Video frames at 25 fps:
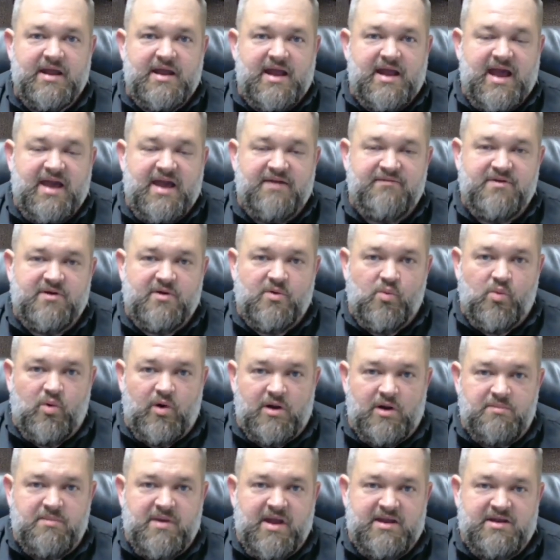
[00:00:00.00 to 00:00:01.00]
having
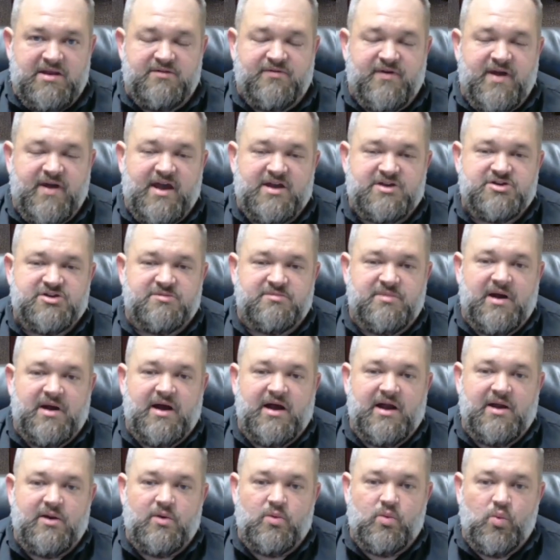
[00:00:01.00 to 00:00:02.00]
one manufacturer
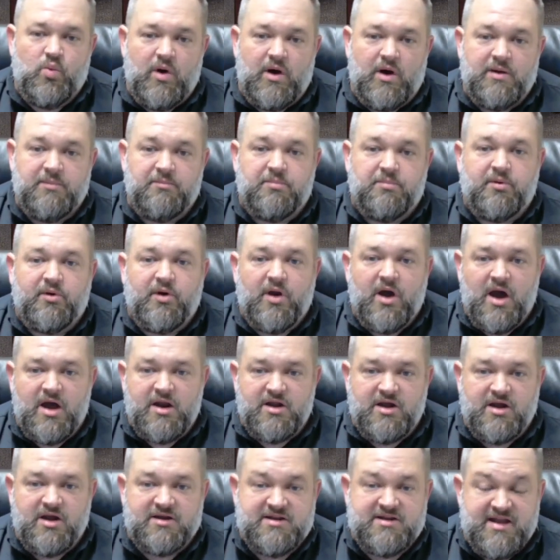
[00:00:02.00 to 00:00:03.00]
behind one
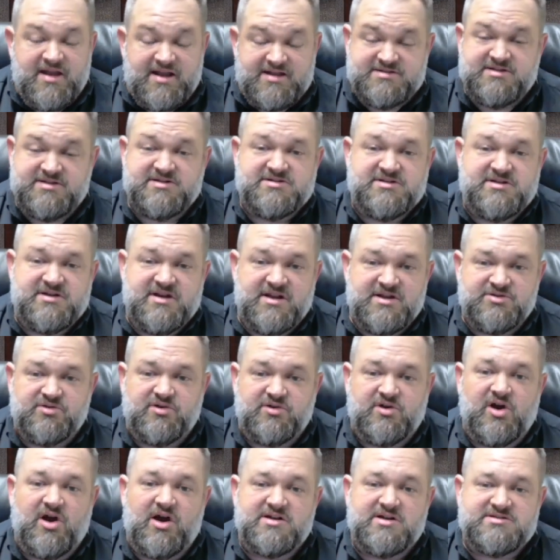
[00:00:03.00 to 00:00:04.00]
product, yes, there's initial
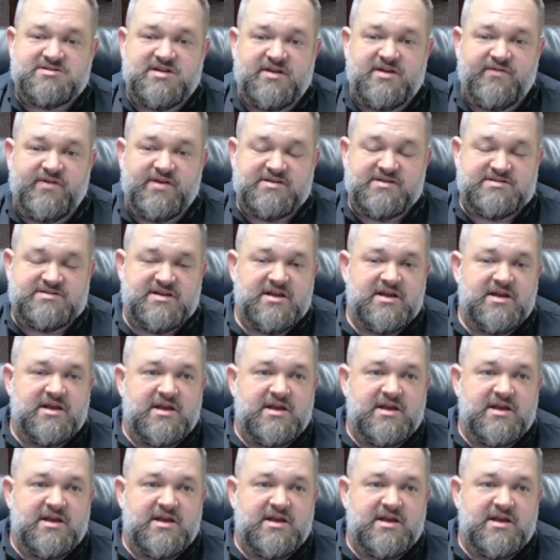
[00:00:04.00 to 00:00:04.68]
cost savings,